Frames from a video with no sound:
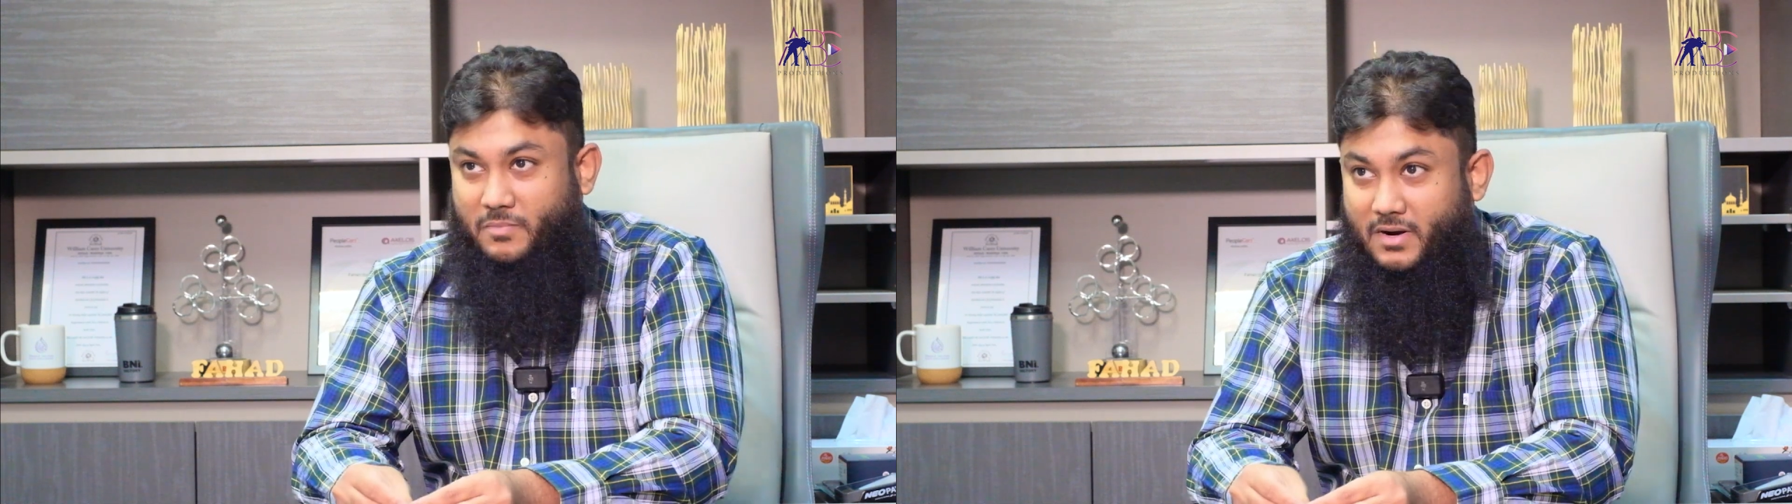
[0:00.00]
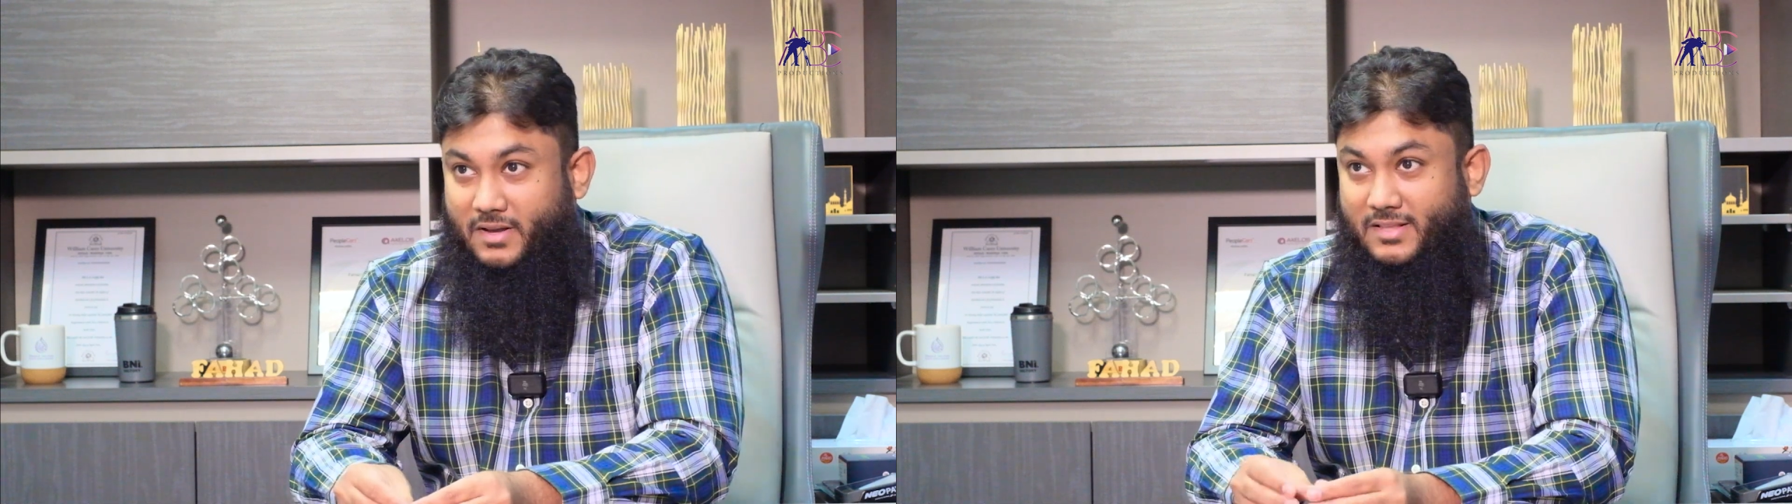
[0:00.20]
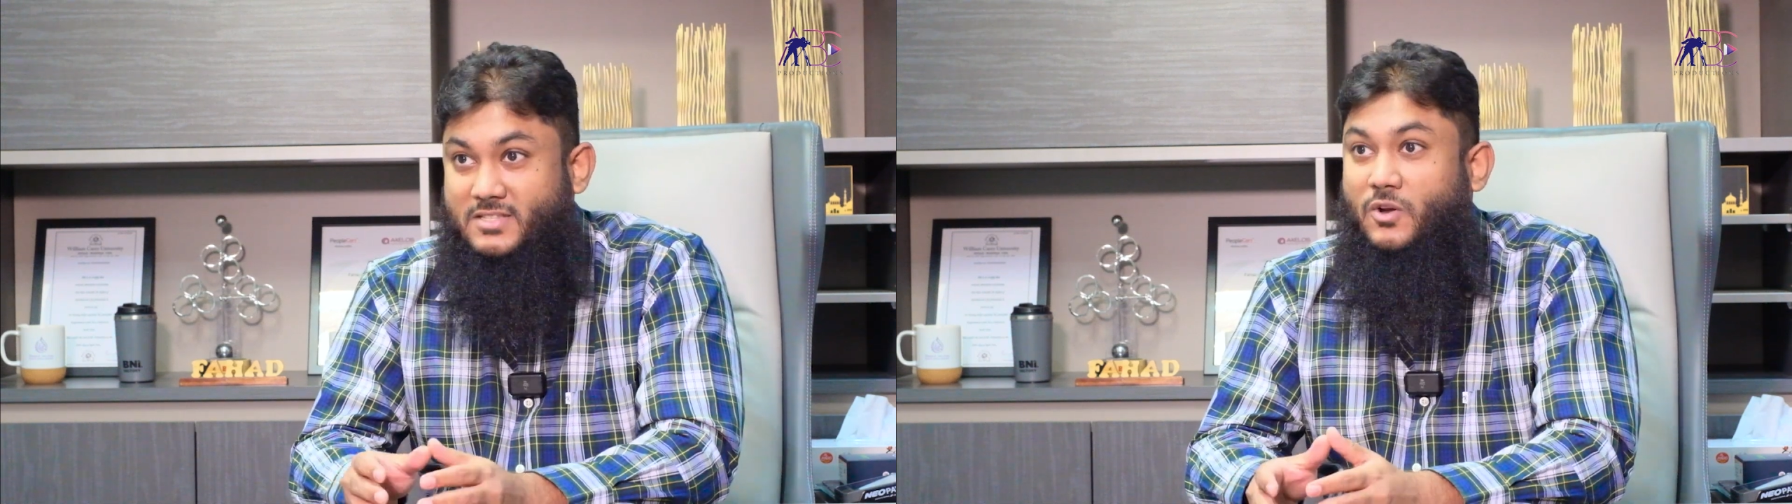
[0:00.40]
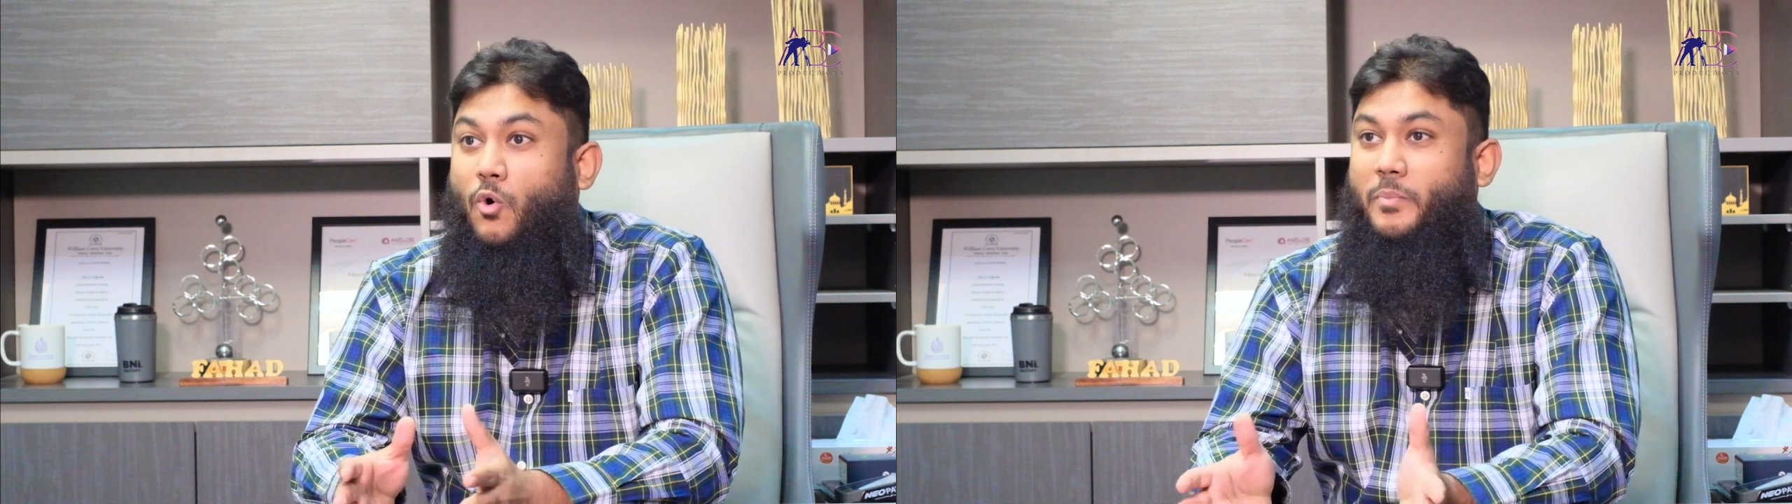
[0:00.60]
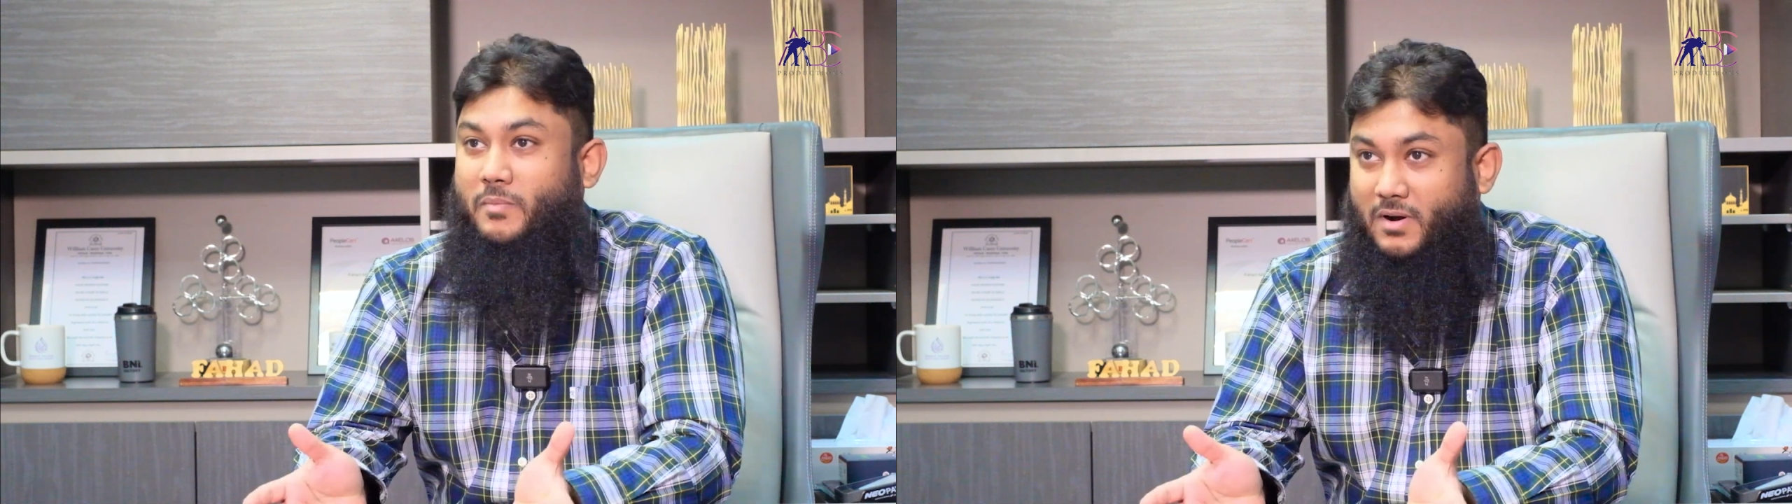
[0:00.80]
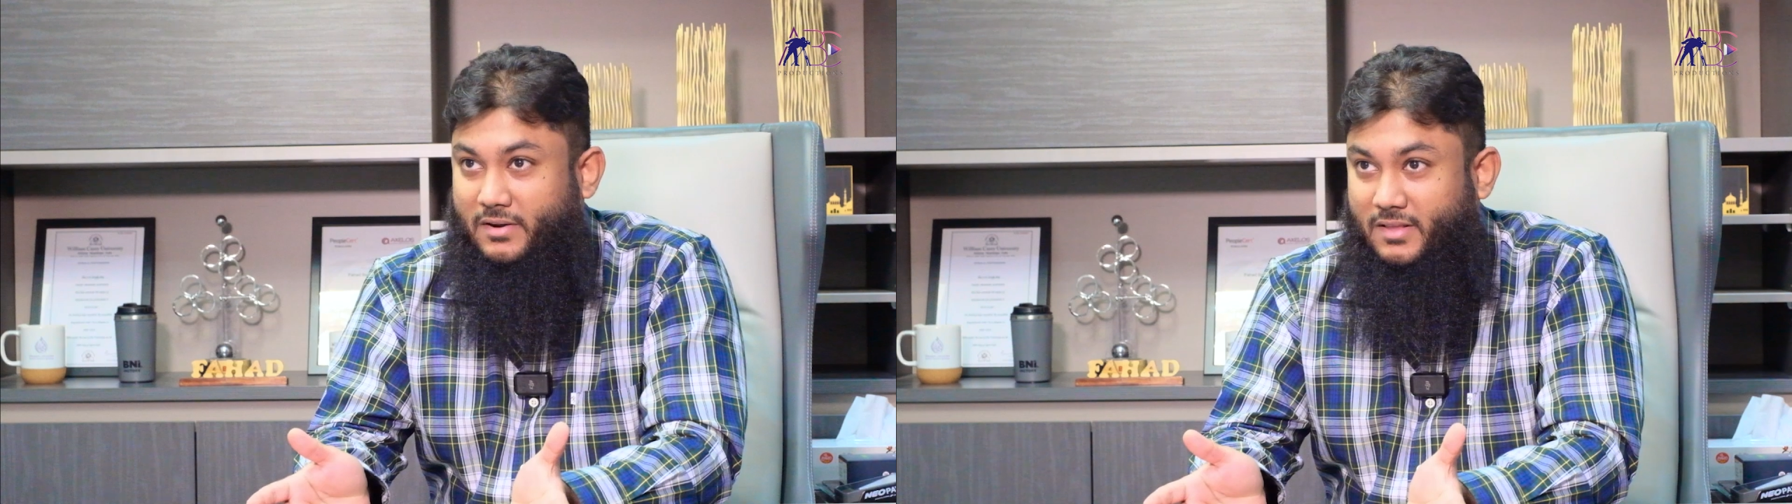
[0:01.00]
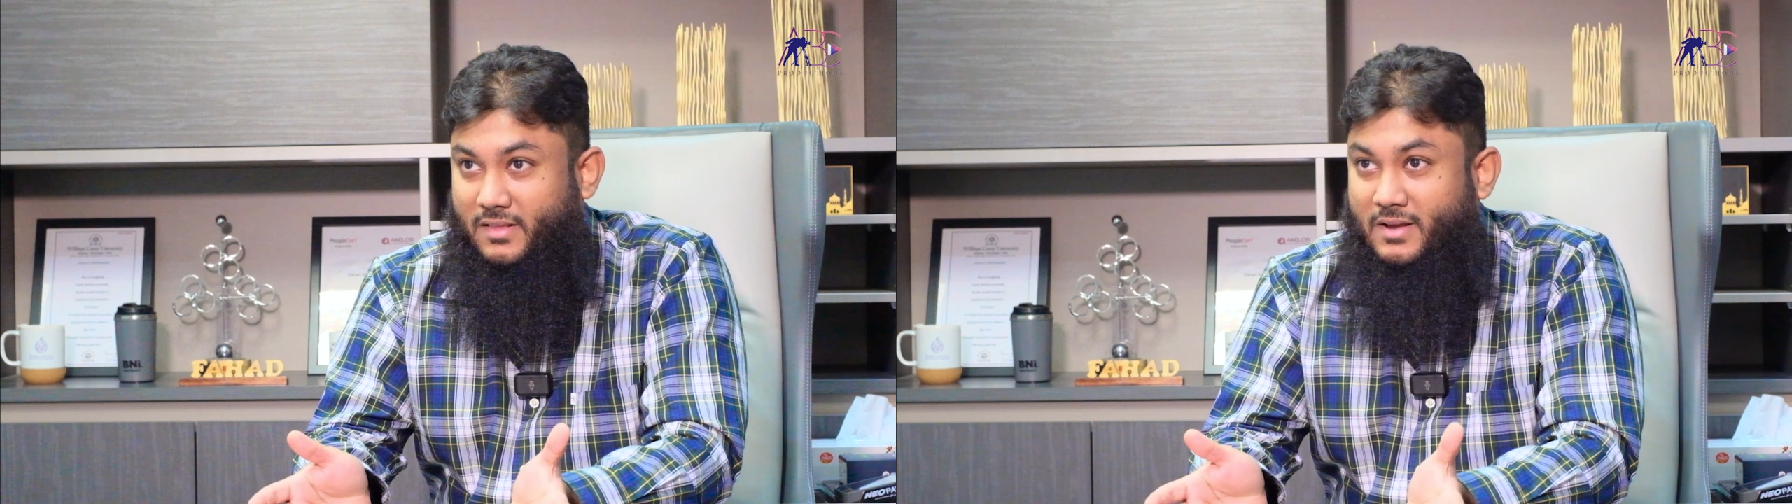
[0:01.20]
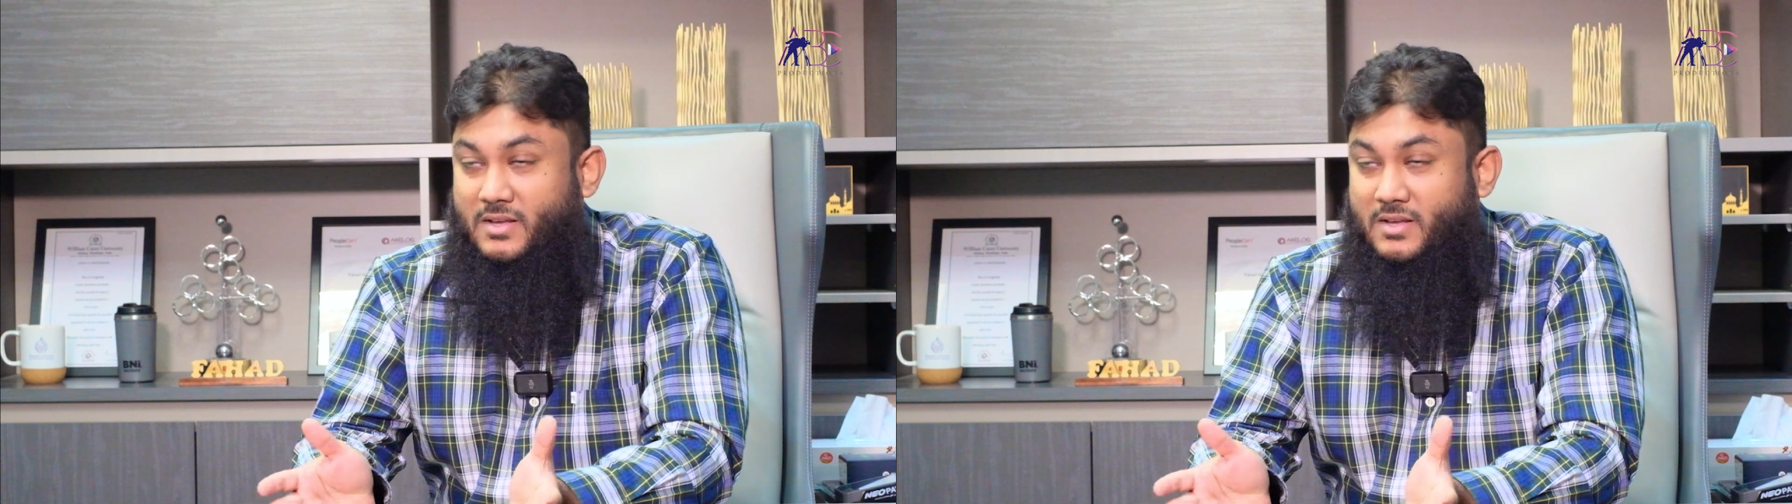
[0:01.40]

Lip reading: market, it's an open market.